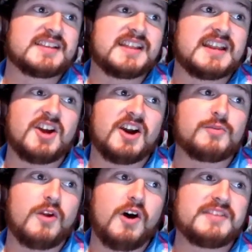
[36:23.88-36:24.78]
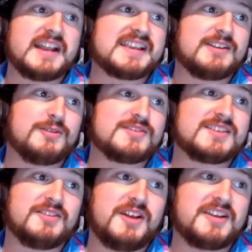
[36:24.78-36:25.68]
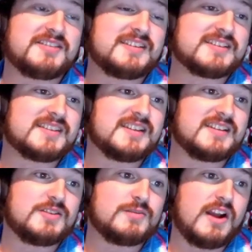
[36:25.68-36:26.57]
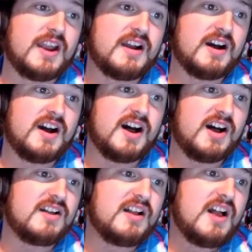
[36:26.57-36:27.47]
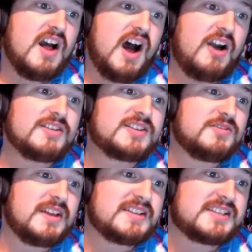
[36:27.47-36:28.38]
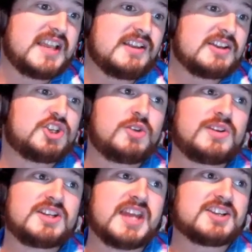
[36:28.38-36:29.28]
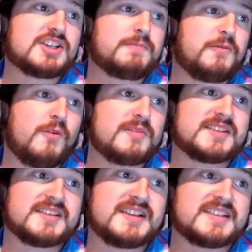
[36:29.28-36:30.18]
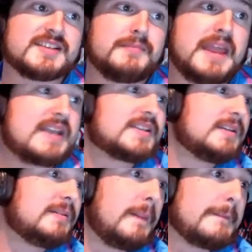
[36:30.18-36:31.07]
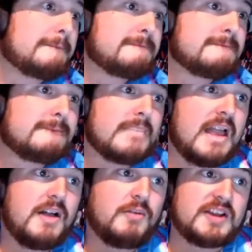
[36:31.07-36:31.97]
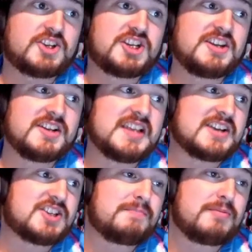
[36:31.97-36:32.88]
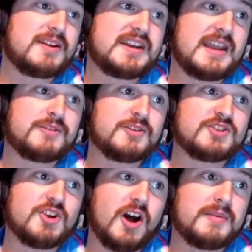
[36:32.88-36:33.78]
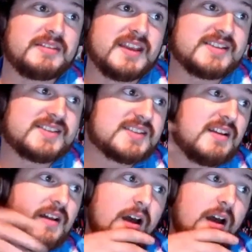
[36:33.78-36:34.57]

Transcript: that they've done wrong that kills a lot of things they do right. Uh, I also like to say, like, Judi Dench's performance in this is amazing. Like, she does actually a pretty damn good job in this.